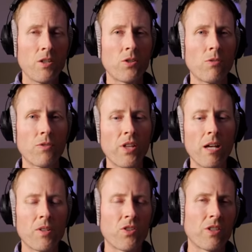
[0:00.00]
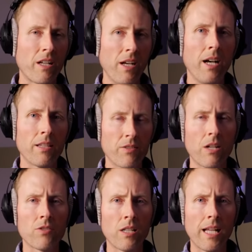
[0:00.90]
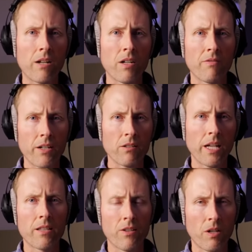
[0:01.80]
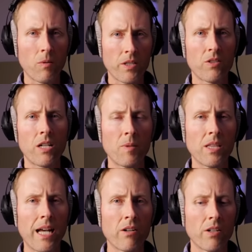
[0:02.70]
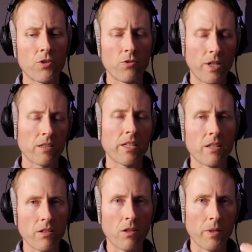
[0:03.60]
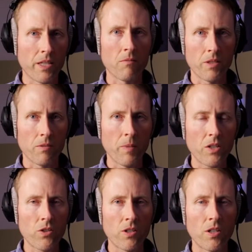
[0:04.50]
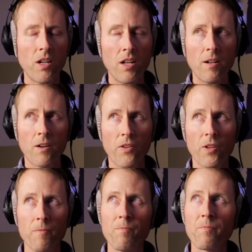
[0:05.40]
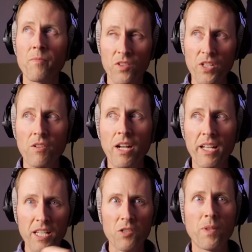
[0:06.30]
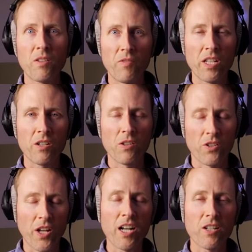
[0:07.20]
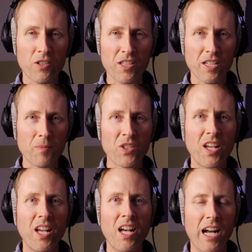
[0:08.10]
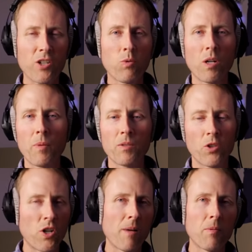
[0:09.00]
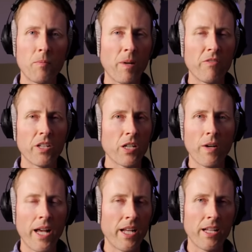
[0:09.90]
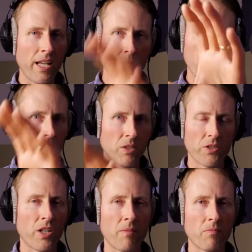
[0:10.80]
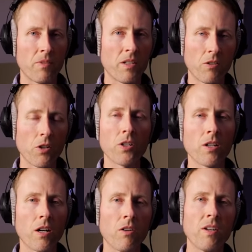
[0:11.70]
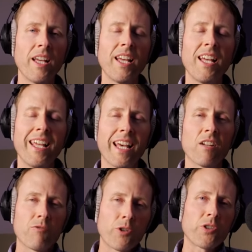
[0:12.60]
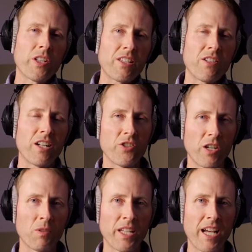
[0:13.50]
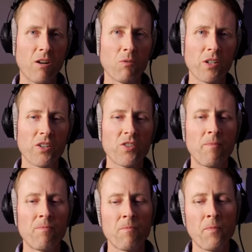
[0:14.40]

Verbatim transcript: So for them, it's just like, ah, the sound's not loud enough. I don't like this. I want the sound to be loud enough directly. You know, when the when the mixer or the, the sound guy gives me the video or the audio clips, I just want to be able to drop them in my video, edit, and publish, and I'm you know good to go. And unfortunately, that's not generally how it works.